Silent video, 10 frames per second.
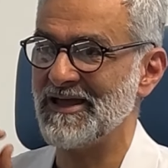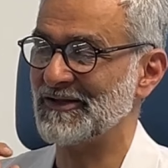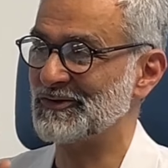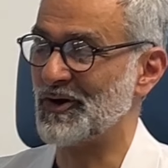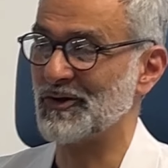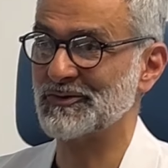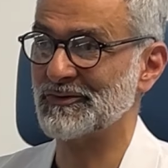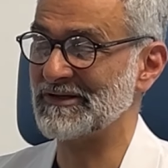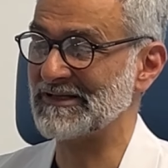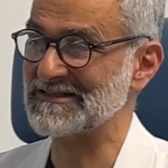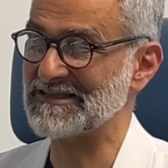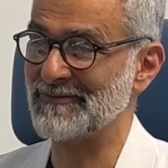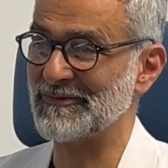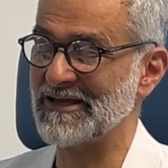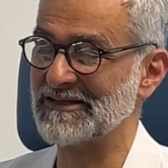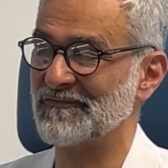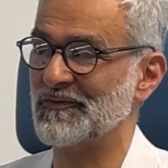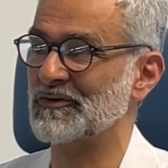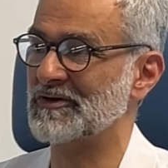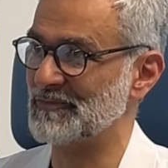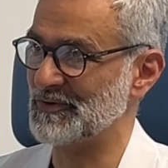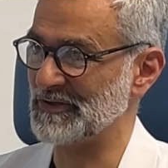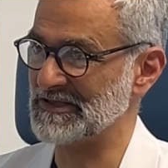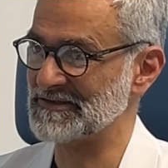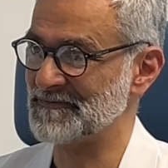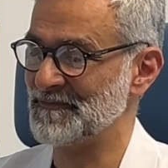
and they're all growing at the same length for a couple of weeks.